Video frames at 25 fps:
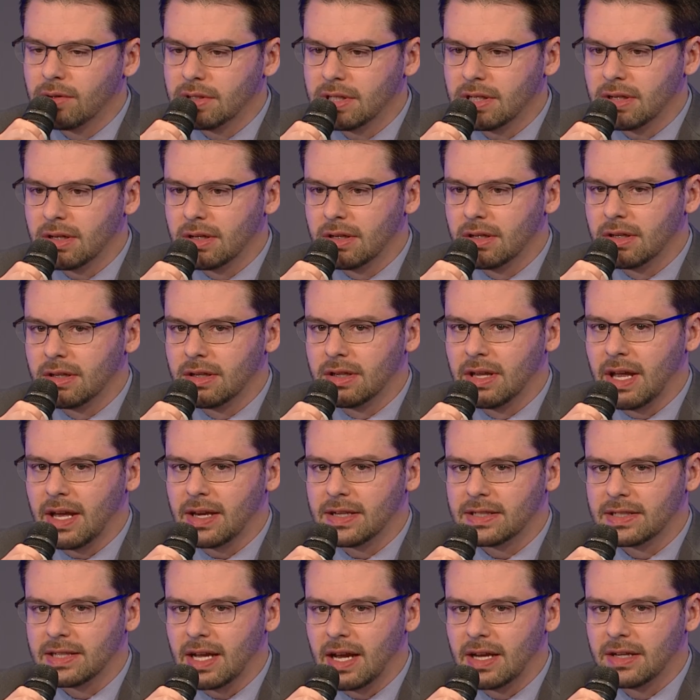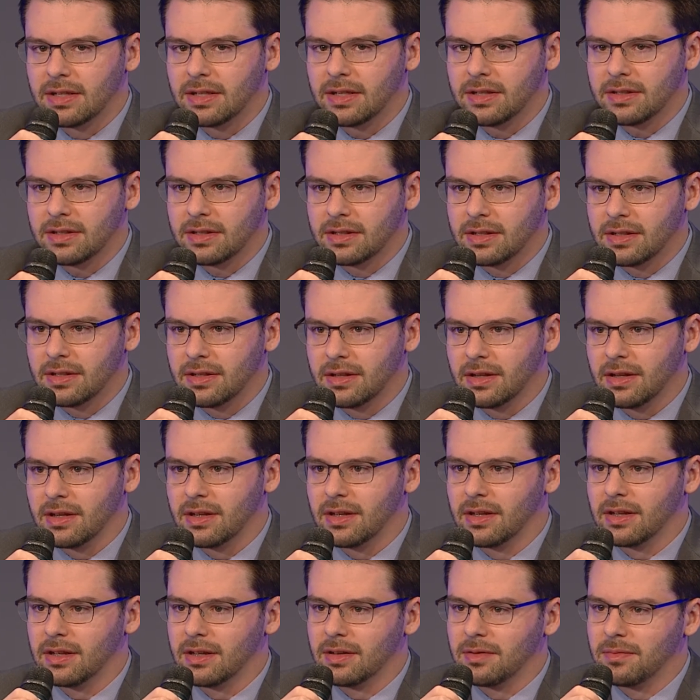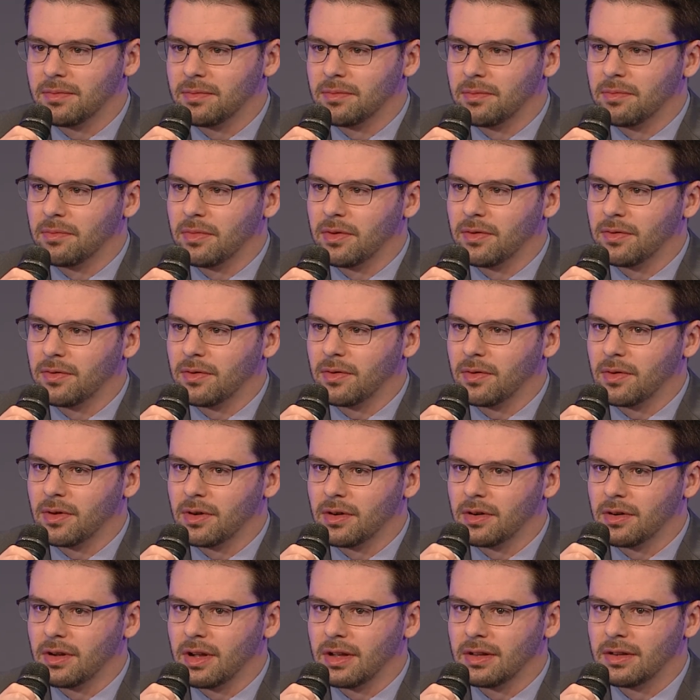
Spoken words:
I was a data scientist before.